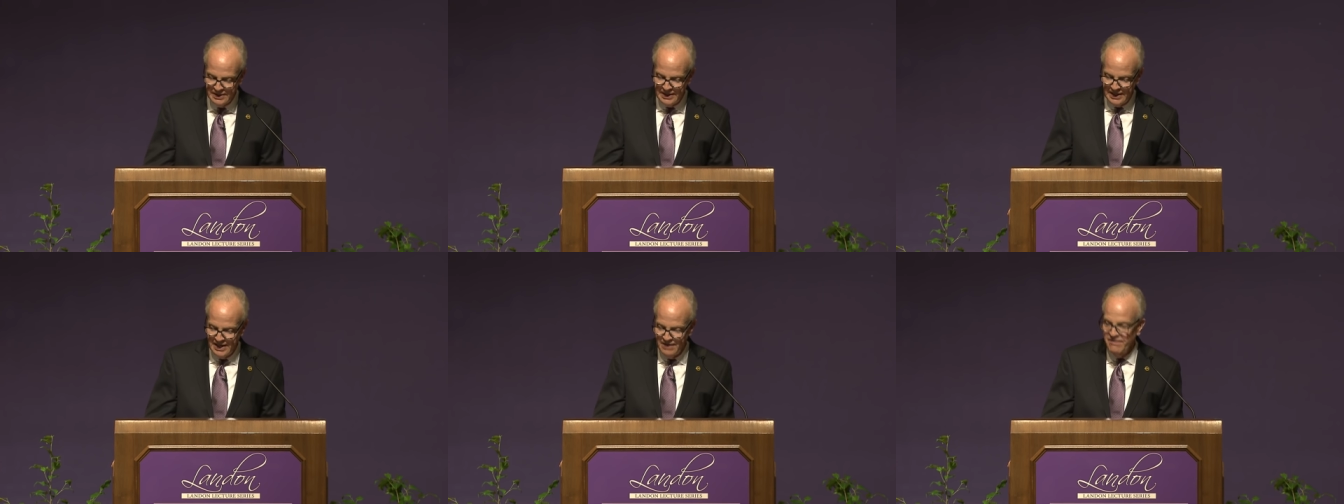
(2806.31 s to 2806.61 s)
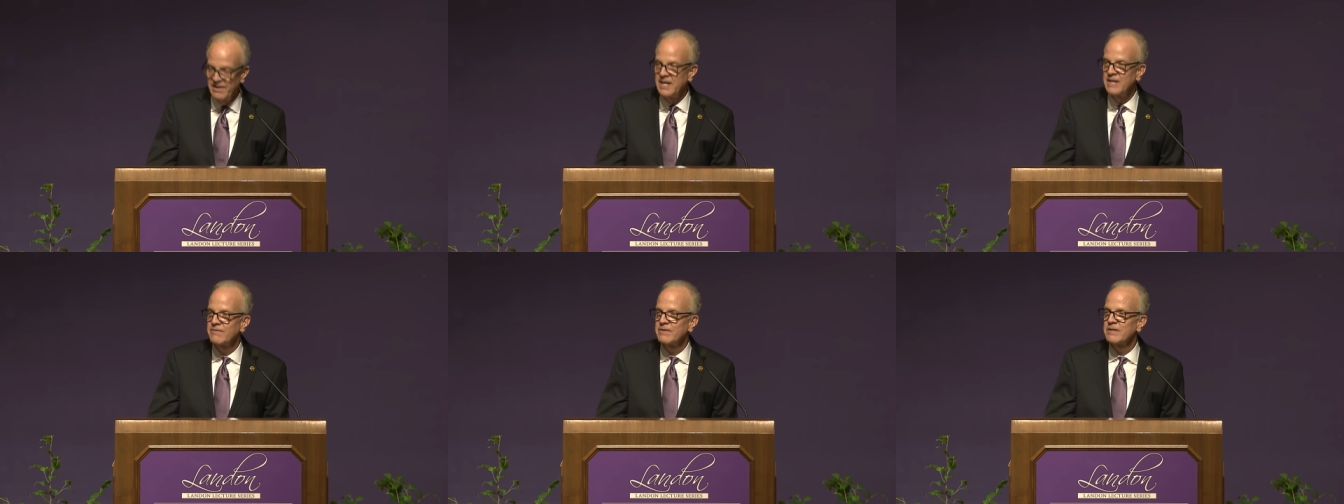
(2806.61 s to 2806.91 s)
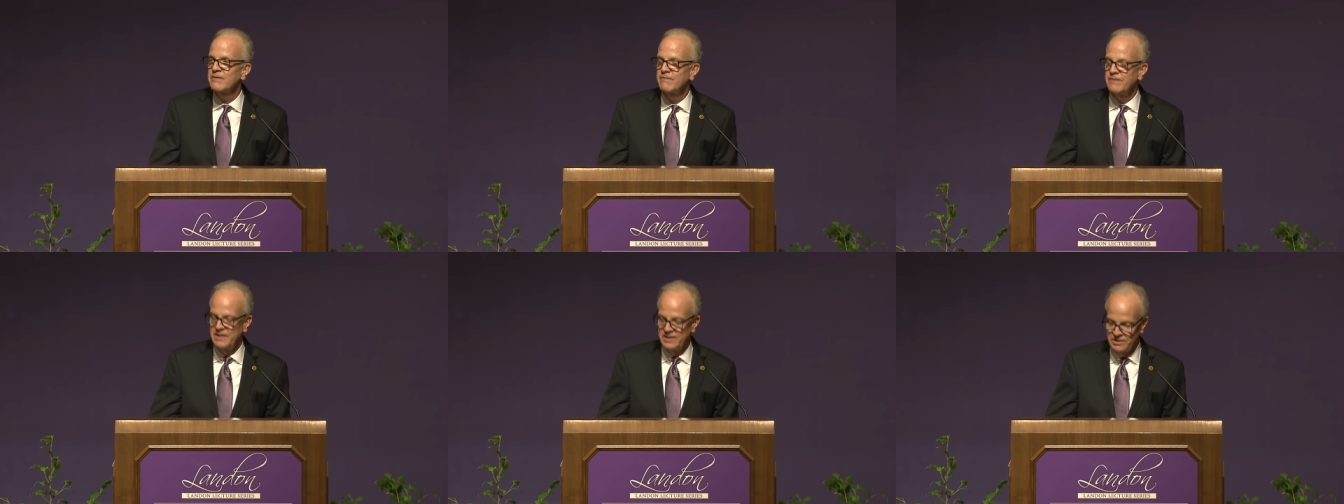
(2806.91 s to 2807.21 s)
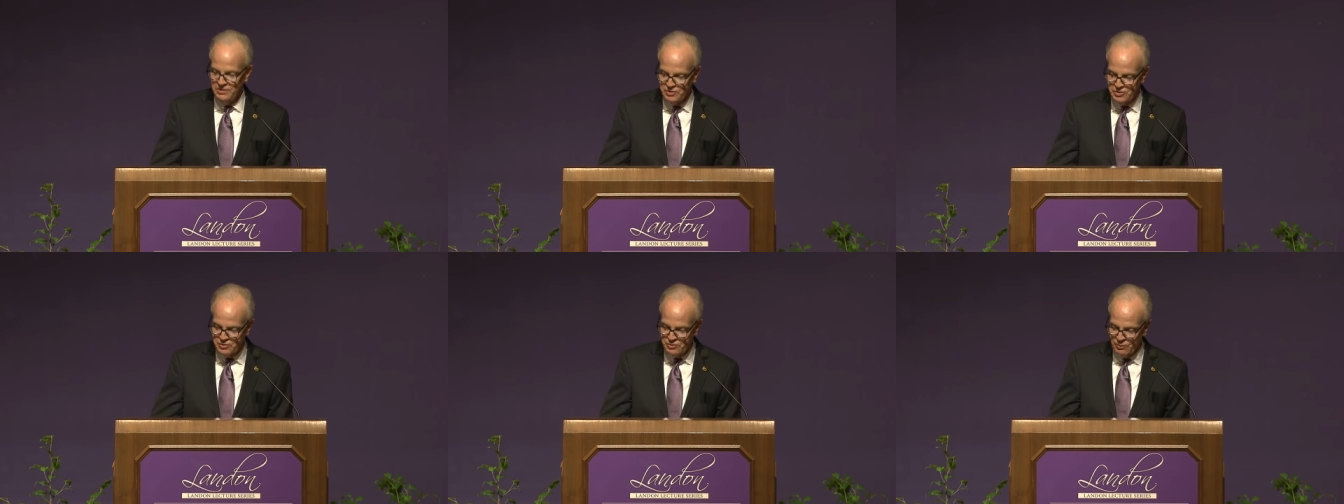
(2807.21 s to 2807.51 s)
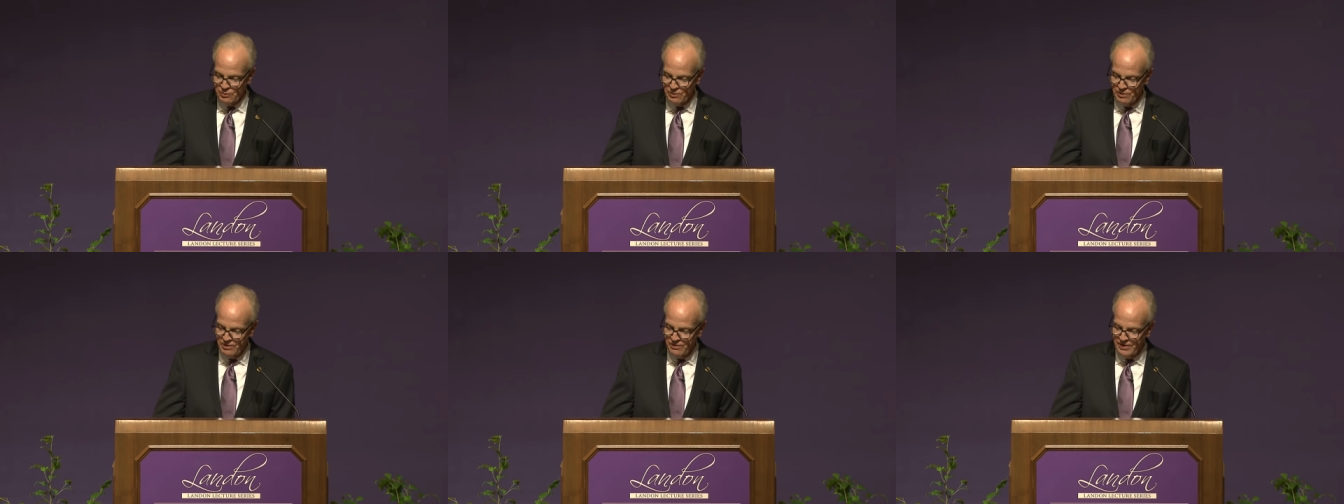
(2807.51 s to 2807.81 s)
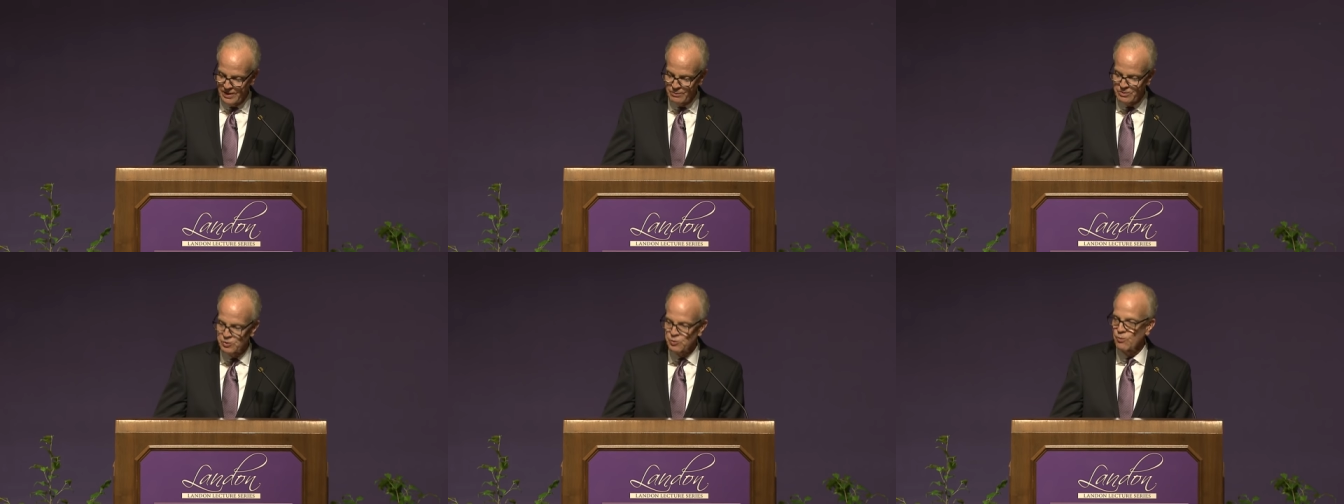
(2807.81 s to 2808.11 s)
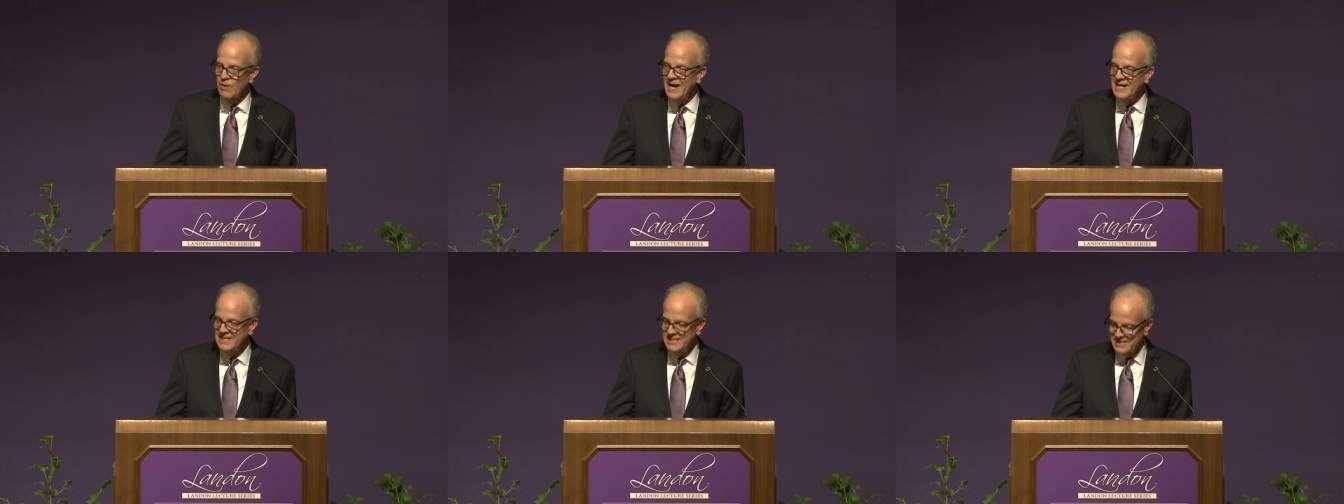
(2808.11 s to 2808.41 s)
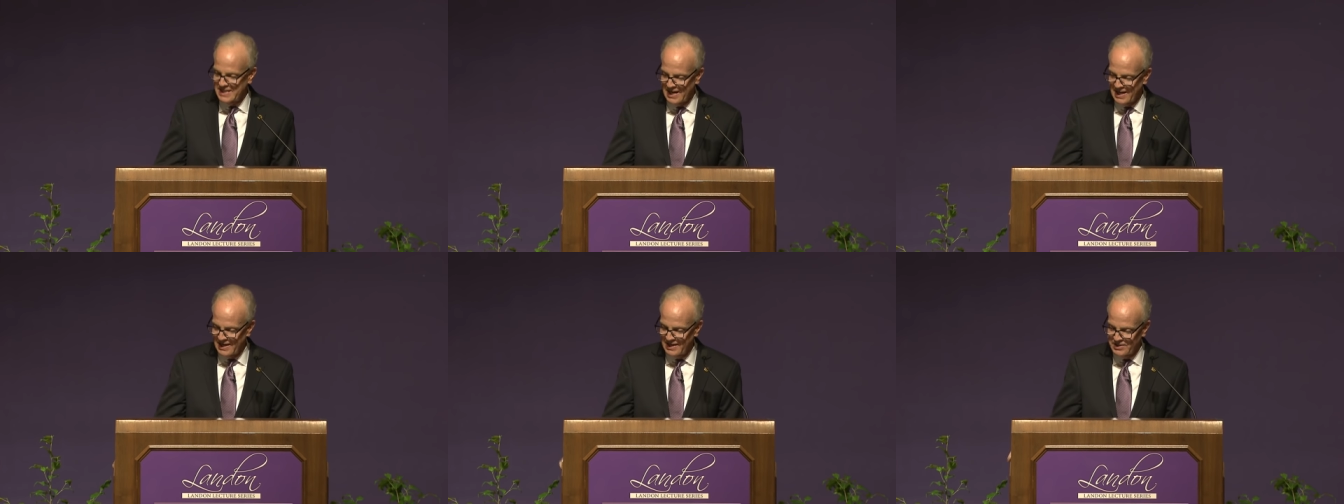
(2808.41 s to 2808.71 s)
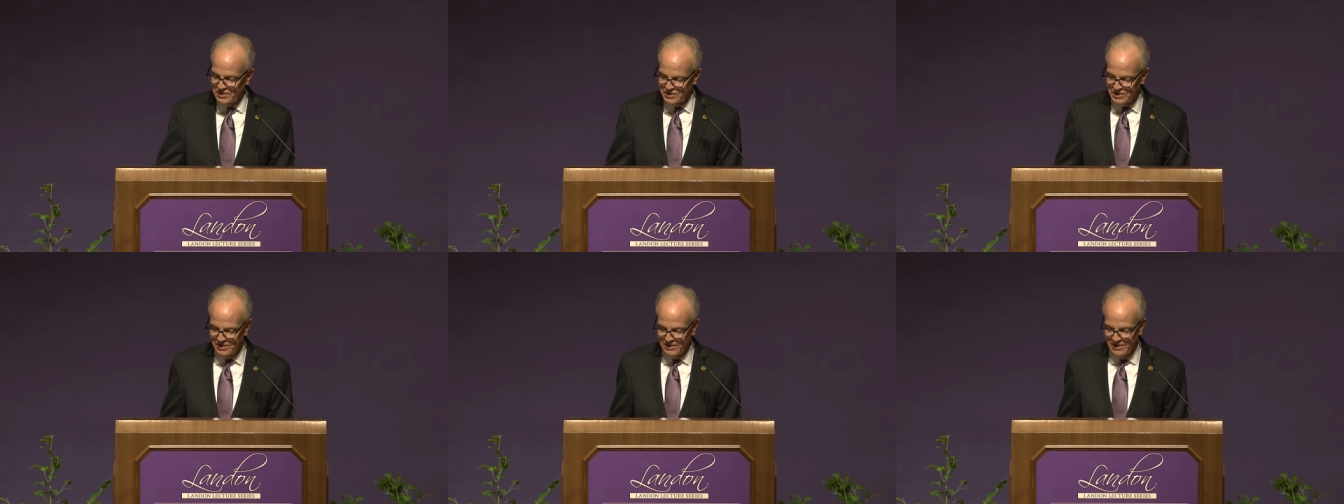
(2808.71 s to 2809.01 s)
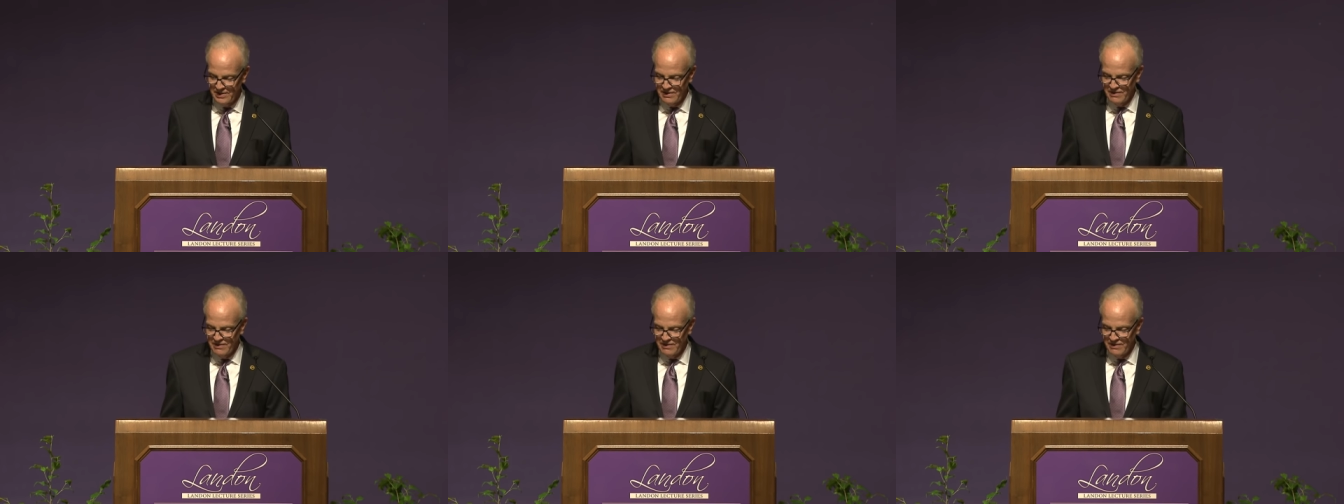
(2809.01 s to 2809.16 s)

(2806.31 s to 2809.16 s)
innovative convenience store that was right sized